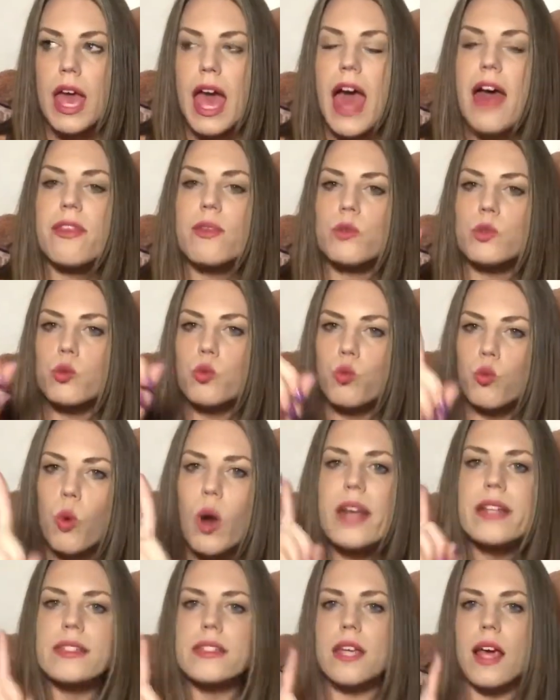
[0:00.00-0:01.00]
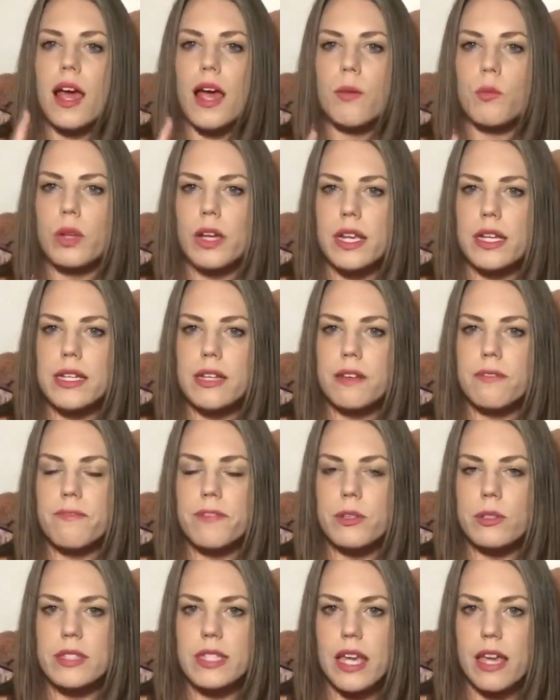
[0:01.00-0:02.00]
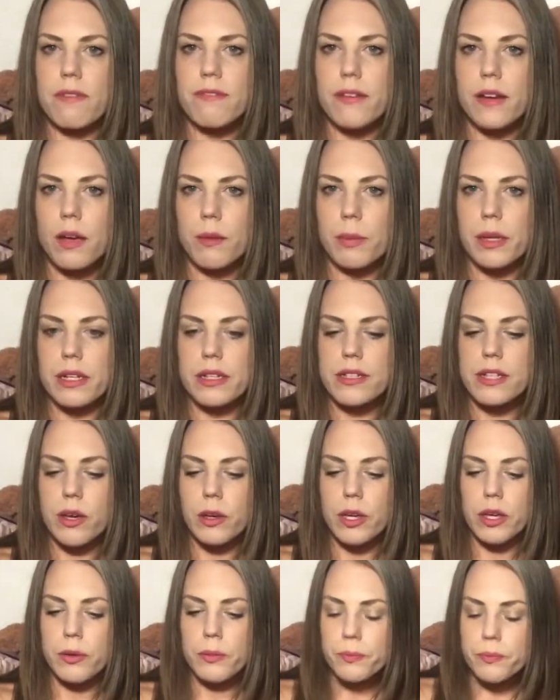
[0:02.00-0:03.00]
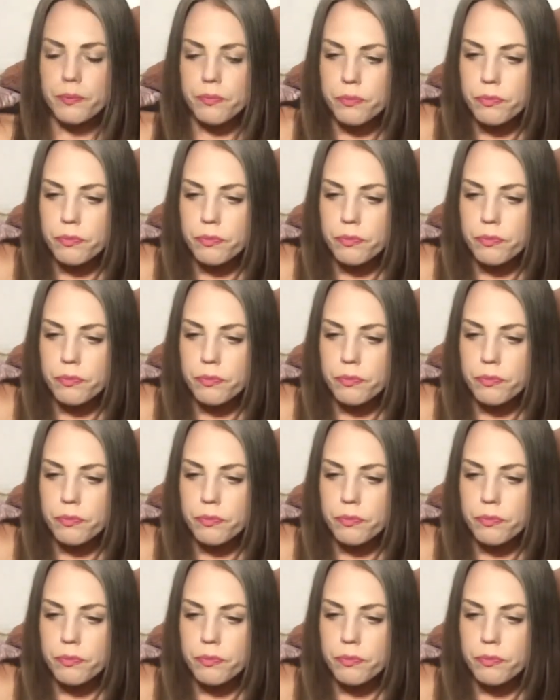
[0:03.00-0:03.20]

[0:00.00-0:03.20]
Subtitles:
And there was one time when I didn't feel safe, and I'm going to tell you.